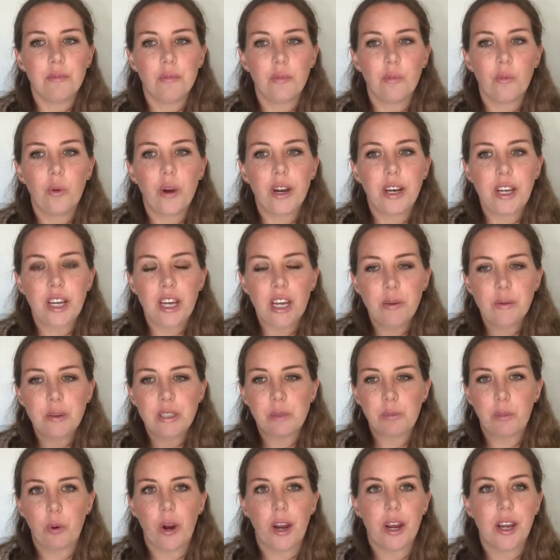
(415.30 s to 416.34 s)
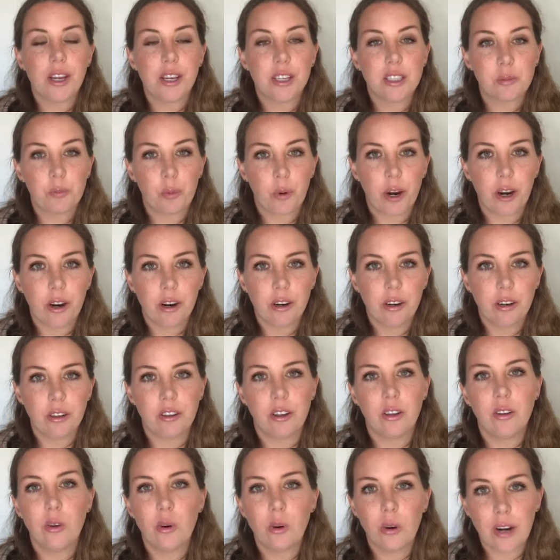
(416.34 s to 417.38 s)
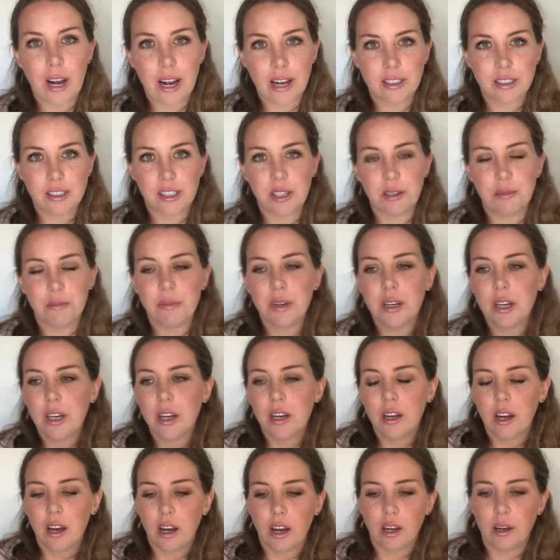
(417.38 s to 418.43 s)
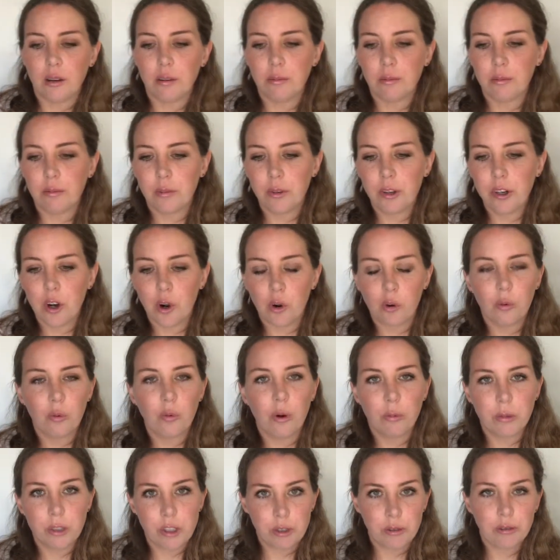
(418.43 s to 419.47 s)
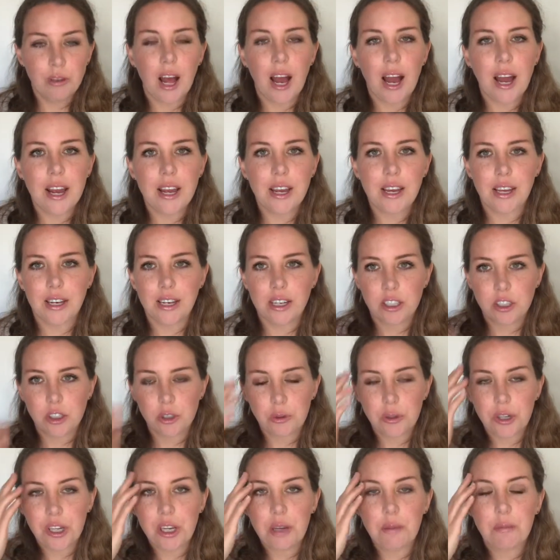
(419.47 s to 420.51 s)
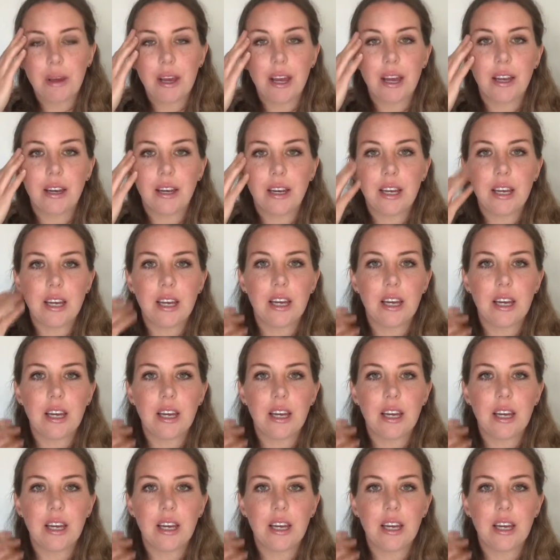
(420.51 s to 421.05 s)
when he was praying his prayer, the Lord asked him, what would you like in his dream? And